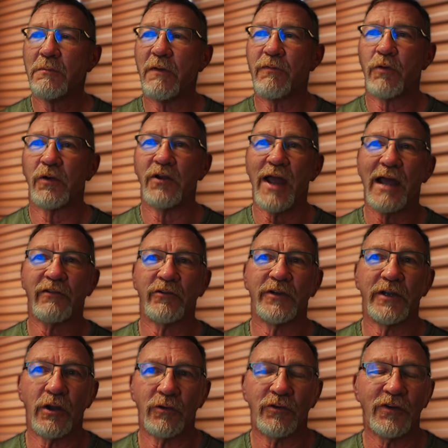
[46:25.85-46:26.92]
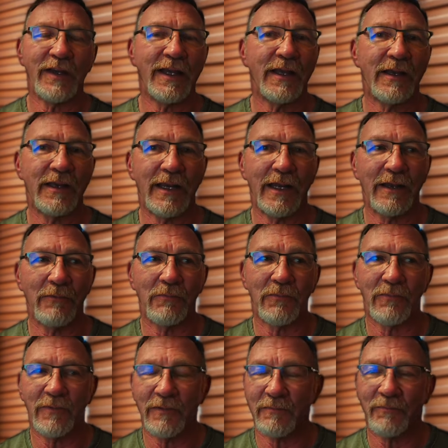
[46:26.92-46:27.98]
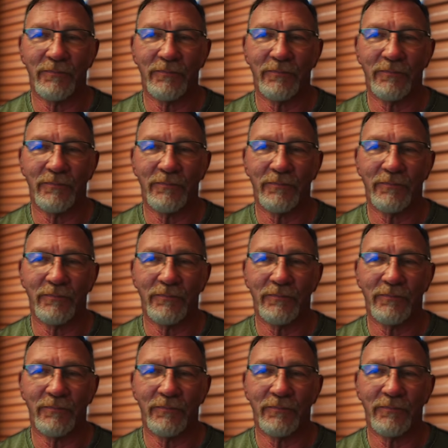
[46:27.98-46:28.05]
before you actually go see it and